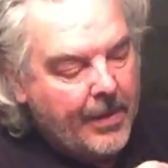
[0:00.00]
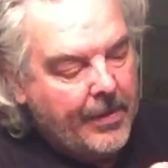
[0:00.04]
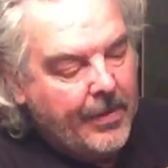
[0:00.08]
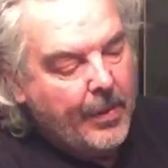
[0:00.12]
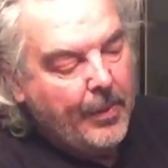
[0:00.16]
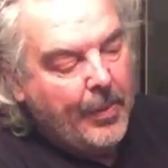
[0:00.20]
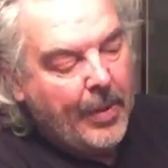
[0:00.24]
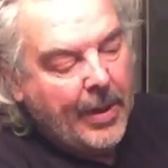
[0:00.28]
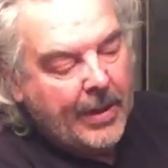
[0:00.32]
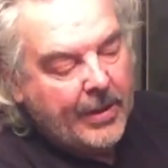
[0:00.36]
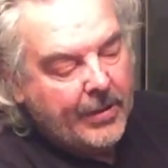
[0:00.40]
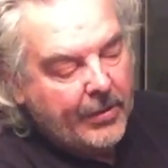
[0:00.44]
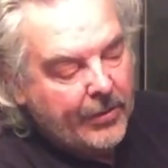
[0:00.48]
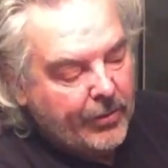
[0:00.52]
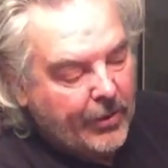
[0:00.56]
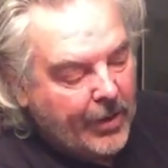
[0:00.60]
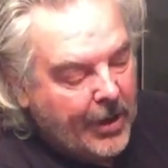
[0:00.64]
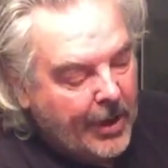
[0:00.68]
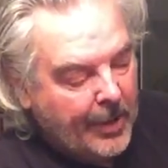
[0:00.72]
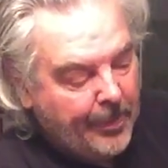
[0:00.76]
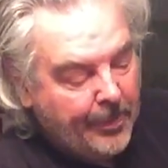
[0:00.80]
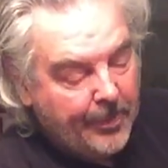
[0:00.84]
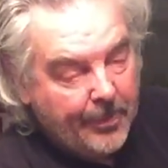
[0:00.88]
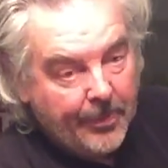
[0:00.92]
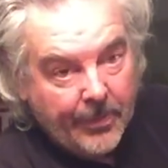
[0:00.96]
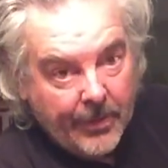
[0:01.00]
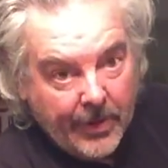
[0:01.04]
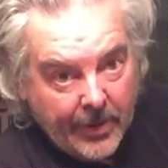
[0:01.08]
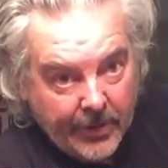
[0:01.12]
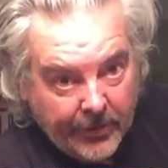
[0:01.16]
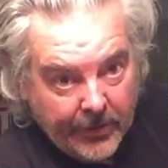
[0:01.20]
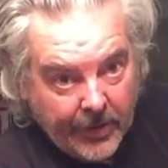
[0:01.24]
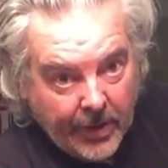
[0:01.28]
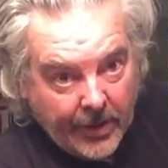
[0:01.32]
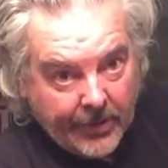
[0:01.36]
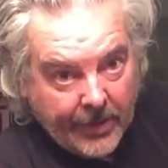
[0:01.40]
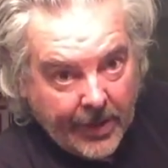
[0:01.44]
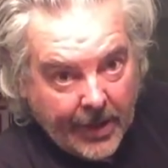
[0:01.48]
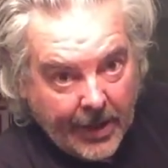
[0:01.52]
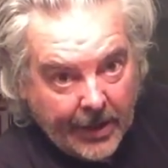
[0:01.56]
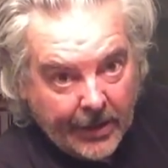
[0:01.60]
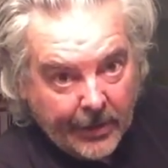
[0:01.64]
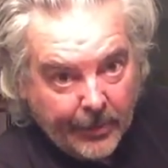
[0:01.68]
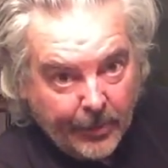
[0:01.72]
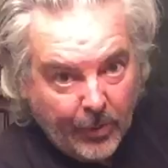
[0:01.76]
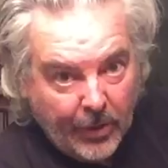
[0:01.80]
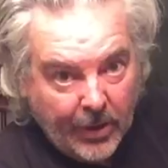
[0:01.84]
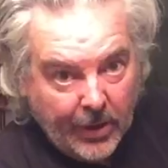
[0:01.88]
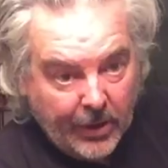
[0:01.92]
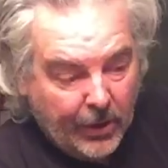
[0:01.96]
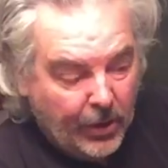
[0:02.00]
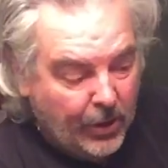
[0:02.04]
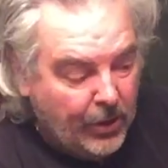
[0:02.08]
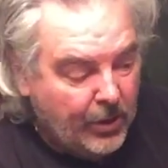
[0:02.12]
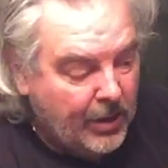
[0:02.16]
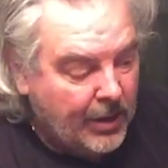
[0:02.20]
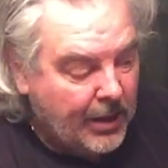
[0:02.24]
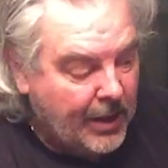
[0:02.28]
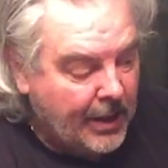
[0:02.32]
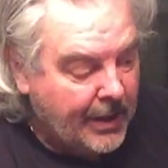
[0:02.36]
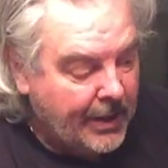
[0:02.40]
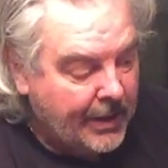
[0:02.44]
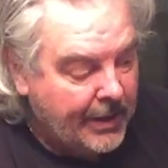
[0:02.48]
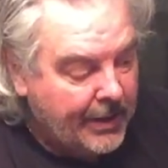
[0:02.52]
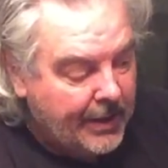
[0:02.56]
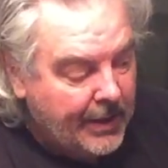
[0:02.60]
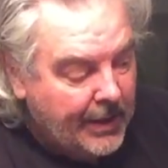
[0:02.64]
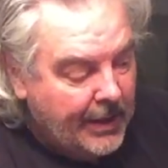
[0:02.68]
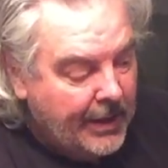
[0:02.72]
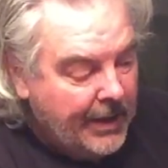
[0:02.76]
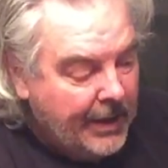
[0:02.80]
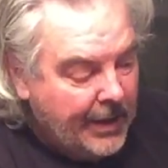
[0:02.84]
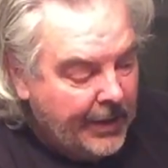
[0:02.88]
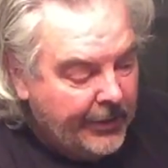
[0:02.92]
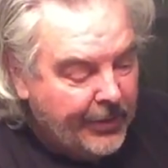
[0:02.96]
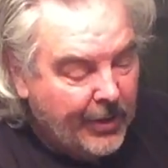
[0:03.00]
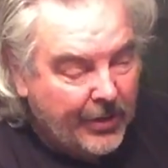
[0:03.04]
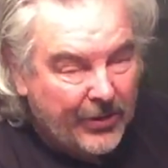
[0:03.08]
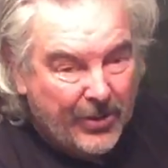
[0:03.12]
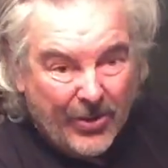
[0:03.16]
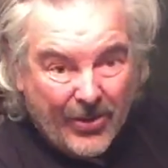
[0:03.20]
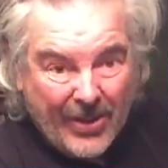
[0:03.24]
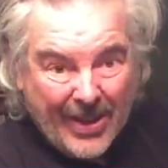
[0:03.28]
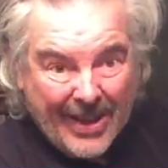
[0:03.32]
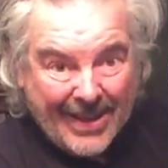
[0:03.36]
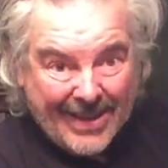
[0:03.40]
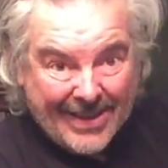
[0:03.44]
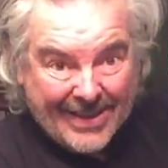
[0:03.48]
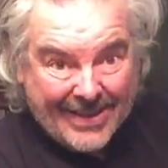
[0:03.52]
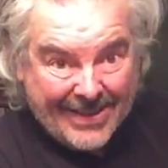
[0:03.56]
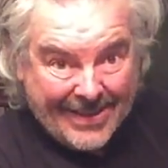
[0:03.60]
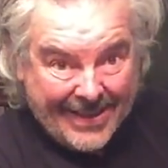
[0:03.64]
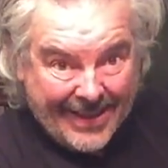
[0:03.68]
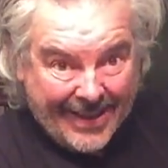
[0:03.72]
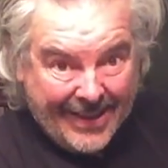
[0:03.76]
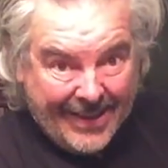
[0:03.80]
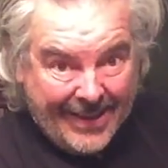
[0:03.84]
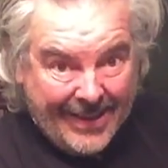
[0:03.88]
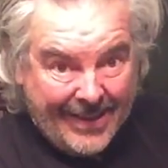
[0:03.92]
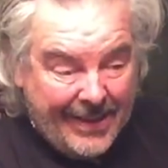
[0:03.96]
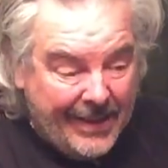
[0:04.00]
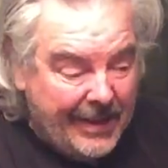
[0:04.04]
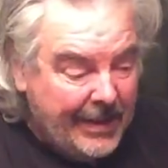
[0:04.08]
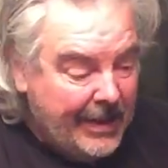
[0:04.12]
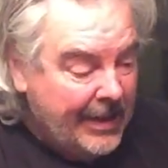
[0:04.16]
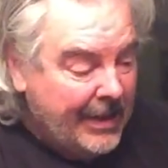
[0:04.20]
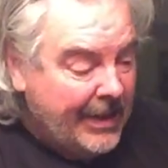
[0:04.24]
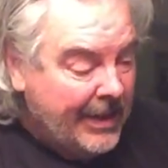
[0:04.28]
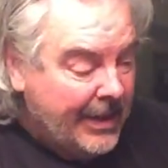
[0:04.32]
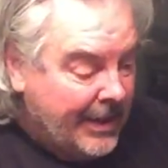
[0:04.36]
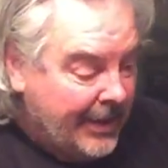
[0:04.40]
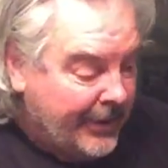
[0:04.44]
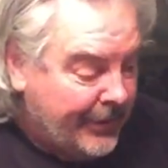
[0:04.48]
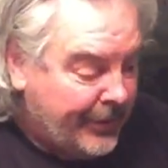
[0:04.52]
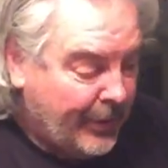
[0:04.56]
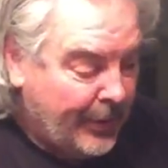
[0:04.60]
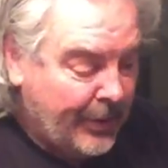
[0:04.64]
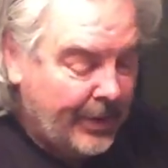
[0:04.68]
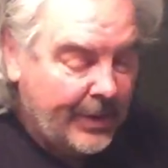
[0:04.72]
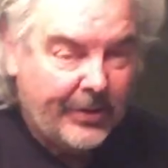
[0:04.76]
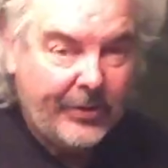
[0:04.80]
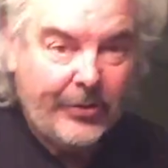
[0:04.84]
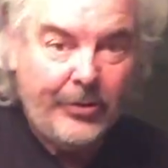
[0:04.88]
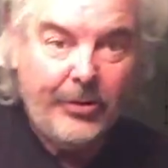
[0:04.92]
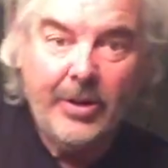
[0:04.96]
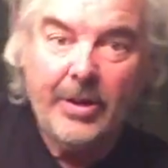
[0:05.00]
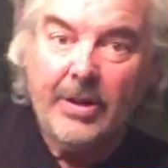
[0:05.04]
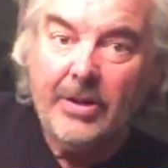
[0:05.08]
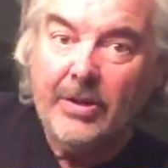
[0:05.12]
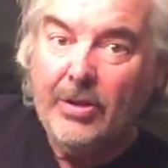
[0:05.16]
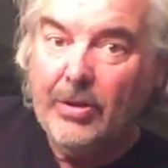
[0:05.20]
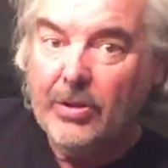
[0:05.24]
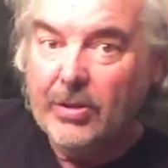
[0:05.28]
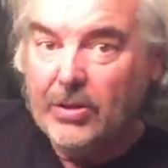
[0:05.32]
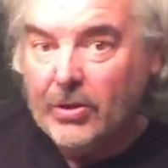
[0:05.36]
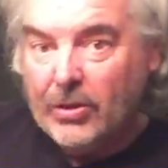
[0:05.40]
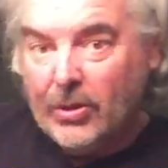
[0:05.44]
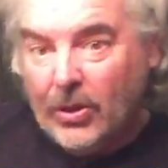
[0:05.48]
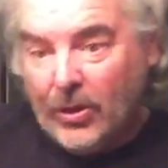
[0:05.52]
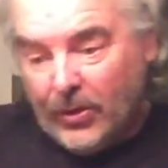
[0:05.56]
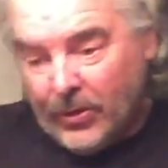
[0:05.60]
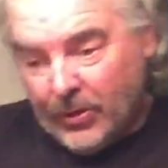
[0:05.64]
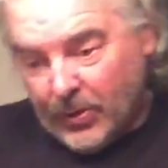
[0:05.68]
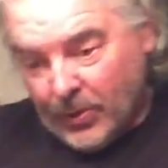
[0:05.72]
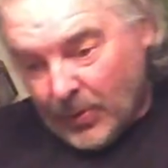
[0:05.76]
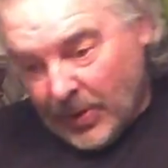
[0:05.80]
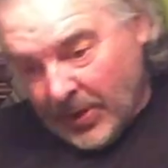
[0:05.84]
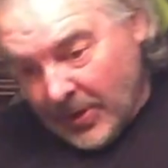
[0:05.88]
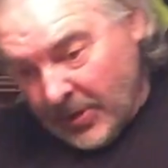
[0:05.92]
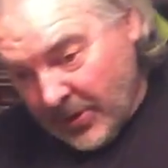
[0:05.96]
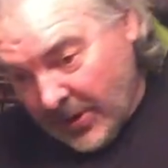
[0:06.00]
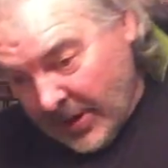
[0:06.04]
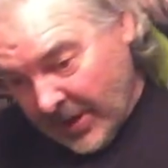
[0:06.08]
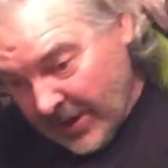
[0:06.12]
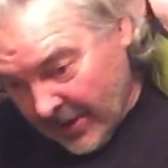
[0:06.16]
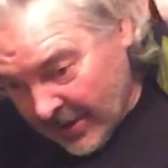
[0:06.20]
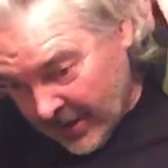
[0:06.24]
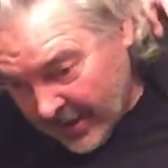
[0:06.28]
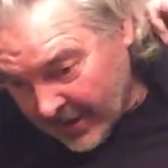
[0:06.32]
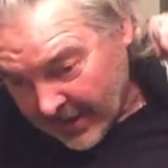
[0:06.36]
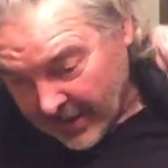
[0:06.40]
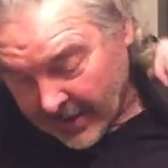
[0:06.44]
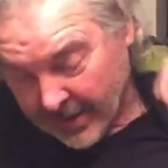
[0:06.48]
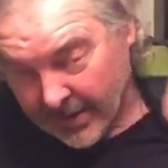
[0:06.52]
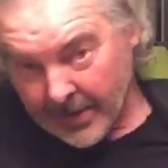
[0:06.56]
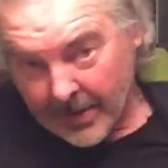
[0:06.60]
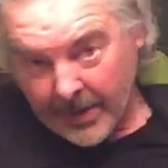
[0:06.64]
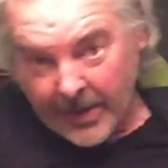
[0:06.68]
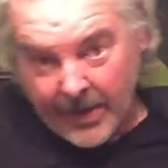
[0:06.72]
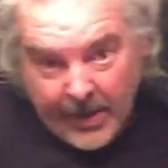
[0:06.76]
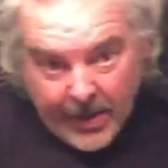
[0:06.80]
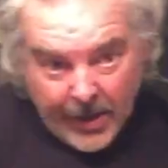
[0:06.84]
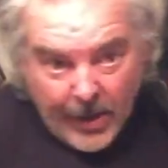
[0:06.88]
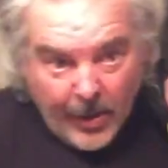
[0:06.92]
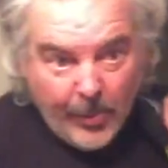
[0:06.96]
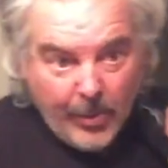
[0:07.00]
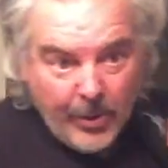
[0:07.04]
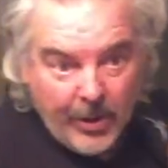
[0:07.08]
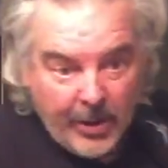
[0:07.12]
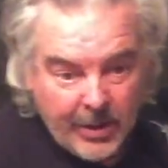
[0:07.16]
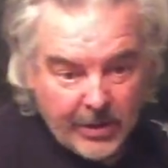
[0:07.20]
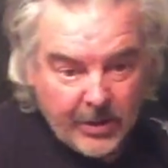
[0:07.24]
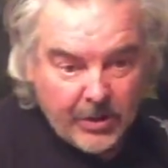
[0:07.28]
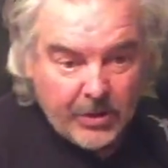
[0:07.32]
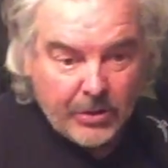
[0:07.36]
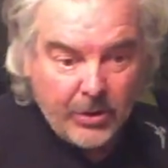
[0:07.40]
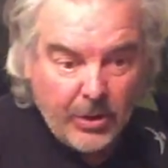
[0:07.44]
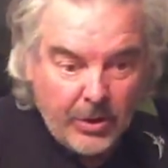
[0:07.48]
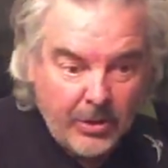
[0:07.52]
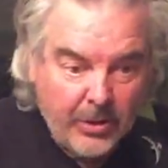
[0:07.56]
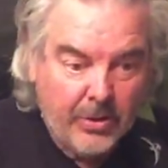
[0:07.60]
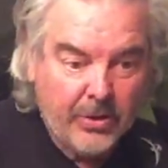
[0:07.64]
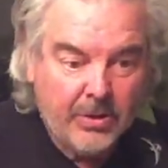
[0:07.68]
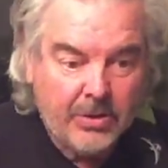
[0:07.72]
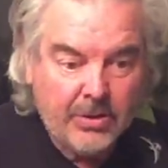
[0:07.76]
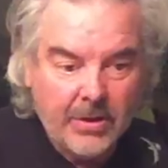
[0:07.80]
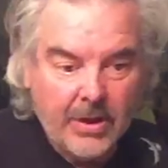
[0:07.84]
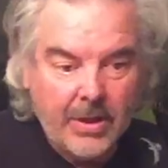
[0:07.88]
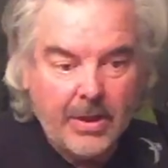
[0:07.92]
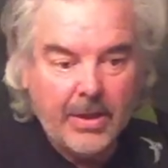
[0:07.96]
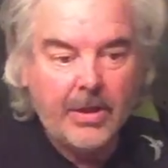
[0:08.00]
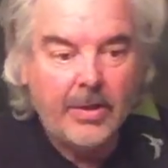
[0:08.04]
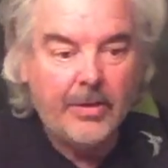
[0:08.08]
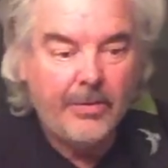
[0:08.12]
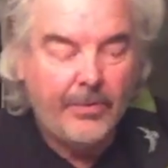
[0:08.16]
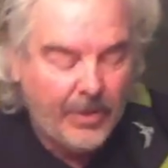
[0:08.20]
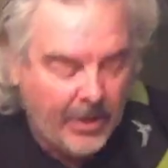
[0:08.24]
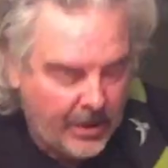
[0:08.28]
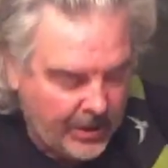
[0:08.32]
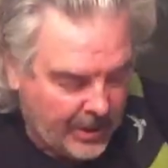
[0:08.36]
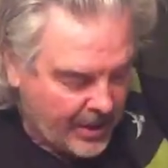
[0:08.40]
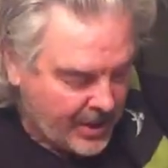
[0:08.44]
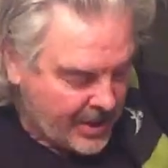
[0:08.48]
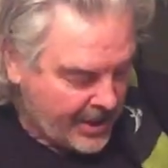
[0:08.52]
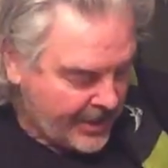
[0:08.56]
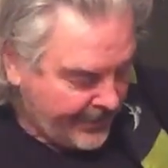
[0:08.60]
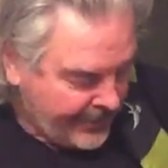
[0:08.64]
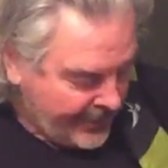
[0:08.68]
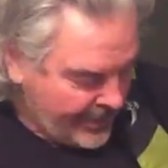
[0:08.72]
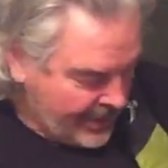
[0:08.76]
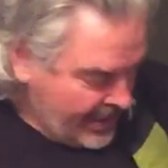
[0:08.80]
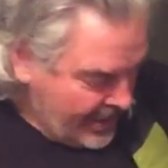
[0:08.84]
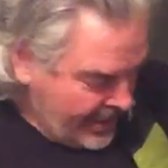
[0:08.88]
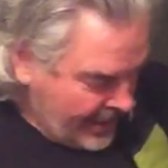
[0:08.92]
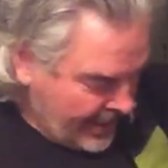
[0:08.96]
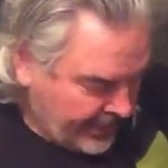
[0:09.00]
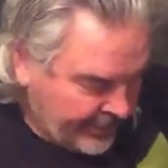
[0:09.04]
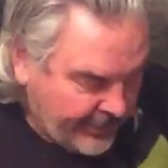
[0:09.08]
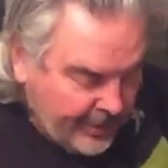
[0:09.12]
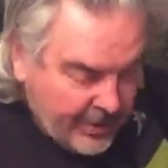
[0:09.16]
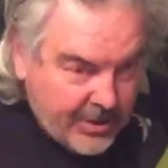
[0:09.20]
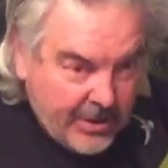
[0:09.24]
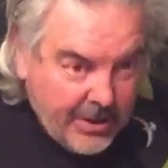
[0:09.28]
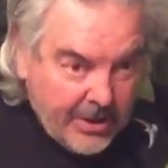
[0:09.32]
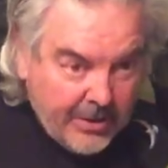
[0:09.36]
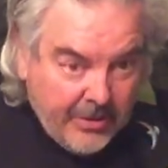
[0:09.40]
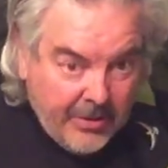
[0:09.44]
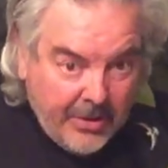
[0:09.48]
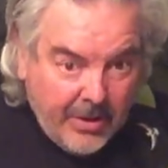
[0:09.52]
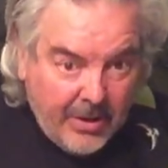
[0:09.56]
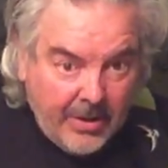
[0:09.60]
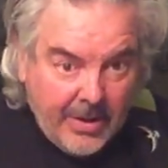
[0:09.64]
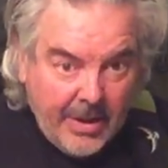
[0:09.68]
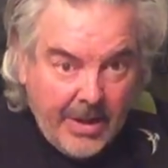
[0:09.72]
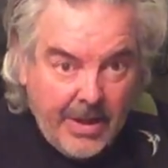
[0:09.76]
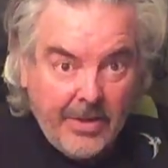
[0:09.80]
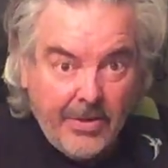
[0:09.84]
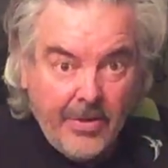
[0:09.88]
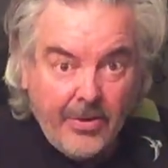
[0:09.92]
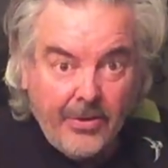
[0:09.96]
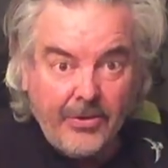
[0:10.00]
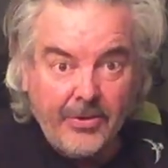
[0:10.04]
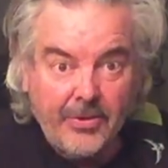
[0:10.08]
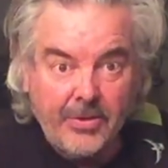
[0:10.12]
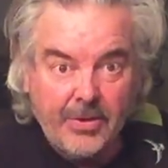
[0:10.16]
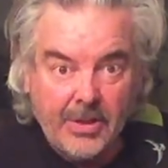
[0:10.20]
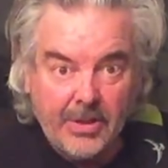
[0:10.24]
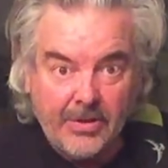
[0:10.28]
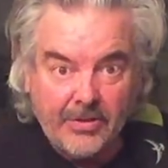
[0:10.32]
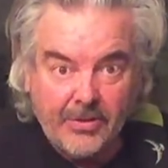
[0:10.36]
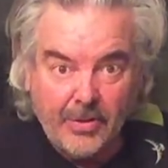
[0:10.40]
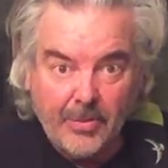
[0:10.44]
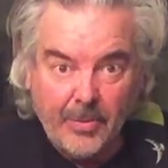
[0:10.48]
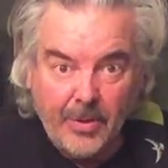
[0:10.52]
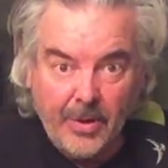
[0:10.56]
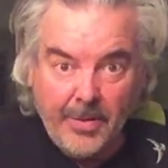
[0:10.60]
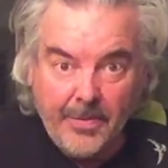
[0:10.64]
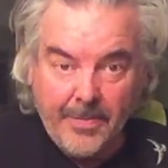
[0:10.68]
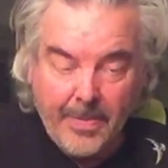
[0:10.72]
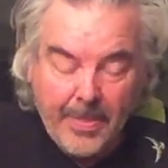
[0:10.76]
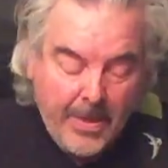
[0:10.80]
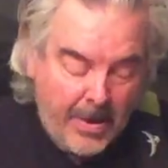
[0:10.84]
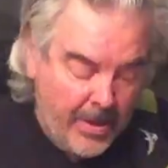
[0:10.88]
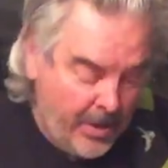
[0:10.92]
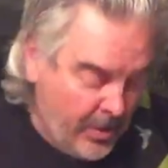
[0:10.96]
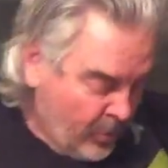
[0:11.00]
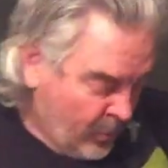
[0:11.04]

The padded strap, it's got the Osprey logo on it. It's also kind of sticky, and so it'll stick to your shoulder while you're carrying it. You put it on your shoulder, it's not going to fall off. The length is adjustable.